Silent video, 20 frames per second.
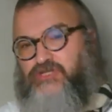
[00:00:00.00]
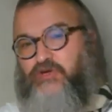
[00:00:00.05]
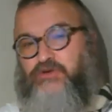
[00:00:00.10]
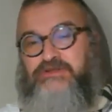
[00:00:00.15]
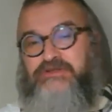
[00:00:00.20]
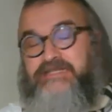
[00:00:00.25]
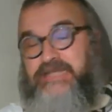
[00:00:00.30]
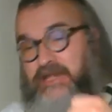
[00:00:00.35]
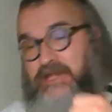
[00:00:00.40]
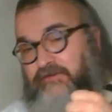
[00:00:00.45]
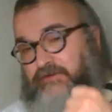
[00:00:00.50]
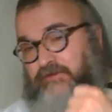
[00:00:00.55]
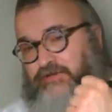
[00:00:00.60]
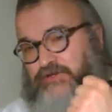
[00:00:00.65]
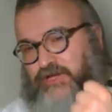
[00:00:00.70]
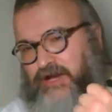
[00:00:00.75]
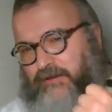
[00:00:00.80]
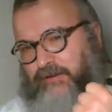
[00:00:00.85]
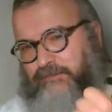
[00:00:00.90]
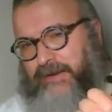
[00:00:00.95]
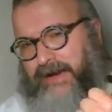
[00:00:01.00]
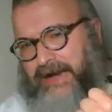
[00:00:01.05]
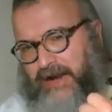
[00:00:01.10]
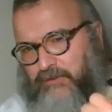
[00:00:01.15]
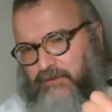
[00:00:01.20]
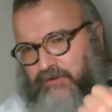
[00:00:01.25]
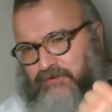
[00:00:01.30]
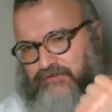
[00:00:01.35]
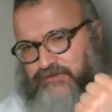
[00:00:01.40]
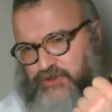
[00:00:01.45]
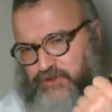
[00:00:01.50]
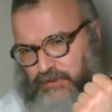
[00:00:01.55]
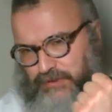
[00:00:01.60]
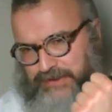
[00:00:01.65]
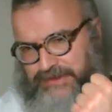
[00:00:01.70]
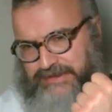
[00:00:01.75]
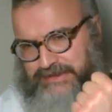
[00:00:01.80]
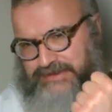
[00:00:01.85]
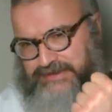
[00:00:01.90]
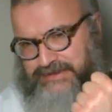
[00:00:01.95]
So instead of using our power of
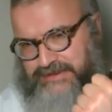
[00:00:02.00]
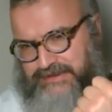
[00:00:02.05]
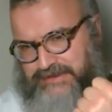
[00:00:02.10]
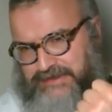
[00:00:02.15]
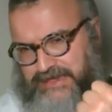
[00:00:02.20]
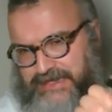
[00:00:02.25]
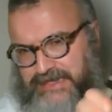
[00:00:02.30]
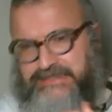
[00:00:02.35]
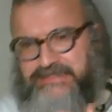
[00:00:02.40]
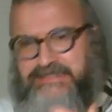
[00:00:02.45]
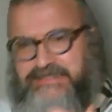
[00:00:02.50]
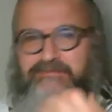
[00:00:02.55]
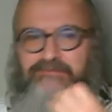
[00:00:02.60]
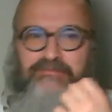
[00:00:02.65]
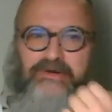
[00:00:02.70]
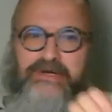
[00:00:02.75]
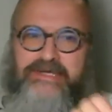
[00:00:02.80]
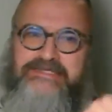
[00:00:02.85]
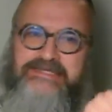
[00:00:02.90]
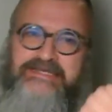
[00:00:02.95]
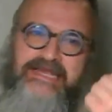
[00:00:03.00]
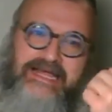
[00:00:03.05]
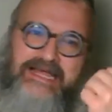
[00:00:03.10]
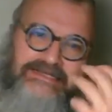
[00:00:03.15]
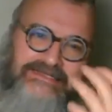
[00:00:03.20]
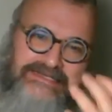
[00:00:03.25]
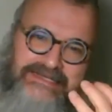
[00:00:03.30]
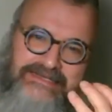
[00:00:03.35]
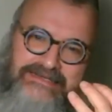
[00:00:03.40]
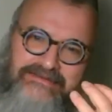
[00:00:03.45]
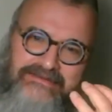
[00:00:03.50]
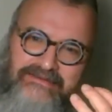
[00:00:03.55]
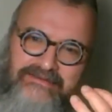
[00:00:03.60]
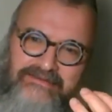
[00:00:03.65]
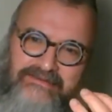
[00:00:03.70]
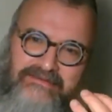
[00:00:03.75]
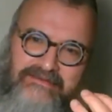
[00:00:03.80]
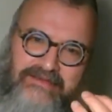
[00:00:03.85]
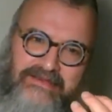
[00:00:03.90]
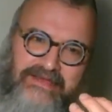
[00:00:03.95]
choice to embrace an
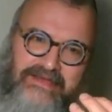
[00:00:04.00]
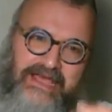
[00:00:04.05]
ideal